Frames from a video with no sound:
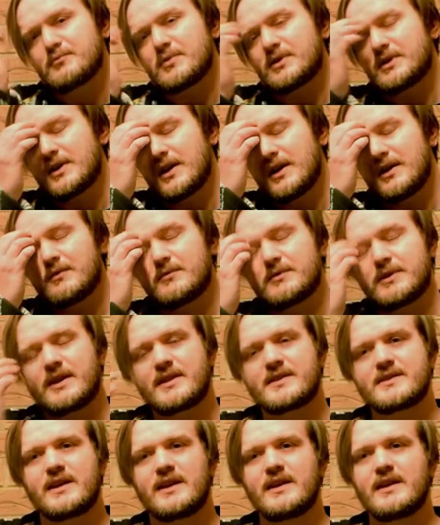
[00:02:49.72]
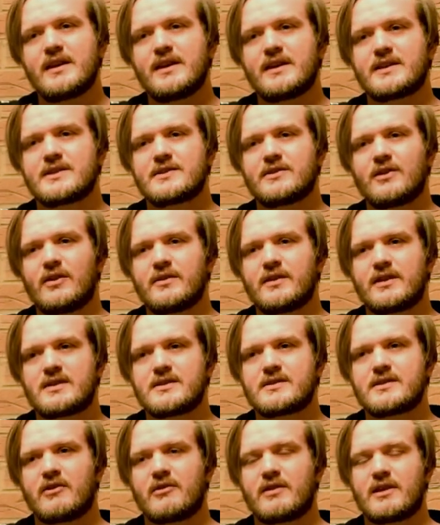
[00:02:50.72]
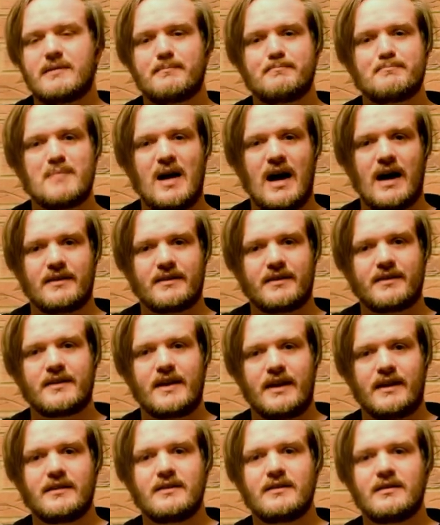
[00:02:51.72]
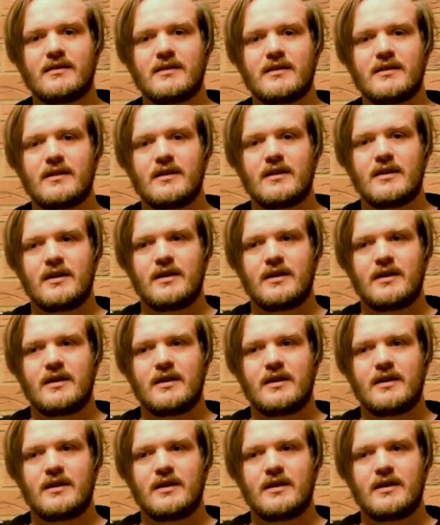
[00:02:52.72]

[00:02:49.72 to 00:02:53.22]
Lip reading: But that, when I say that, it's not necessarily a bad thing.